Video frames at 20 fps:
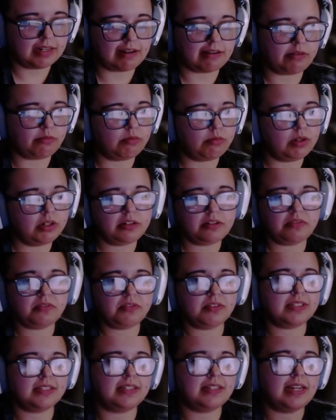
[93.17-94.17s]
Now I wonder
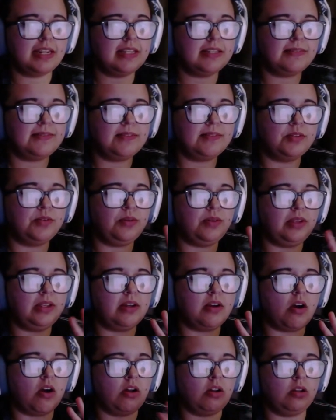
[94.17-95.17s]
if it stays through
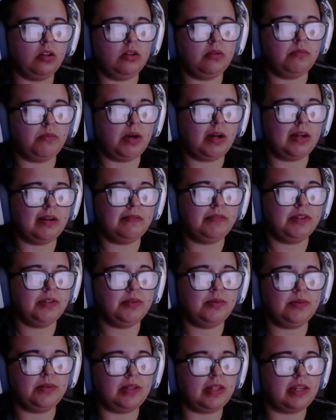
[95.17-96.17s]
like all of
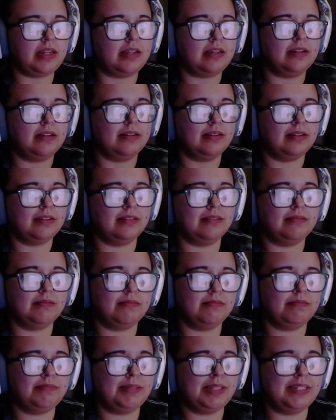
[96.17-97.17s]
ModView, like
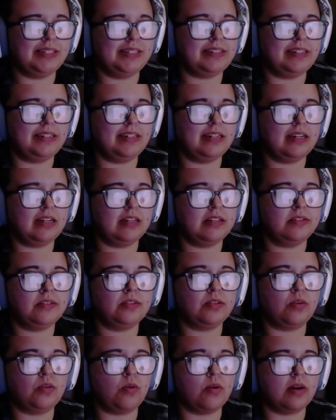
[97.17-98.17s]
PC
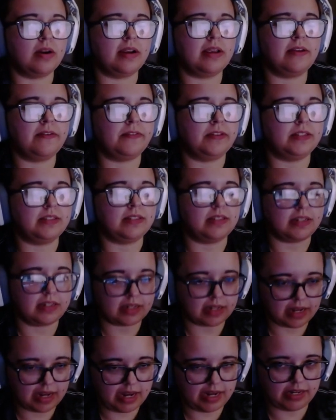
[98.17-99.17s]
does, or if it's
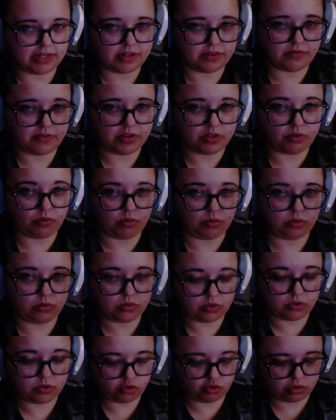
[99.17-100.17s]
like individual
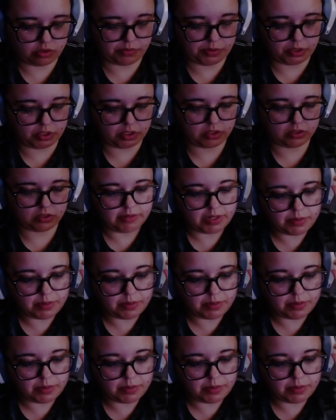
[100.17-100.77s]
streamer.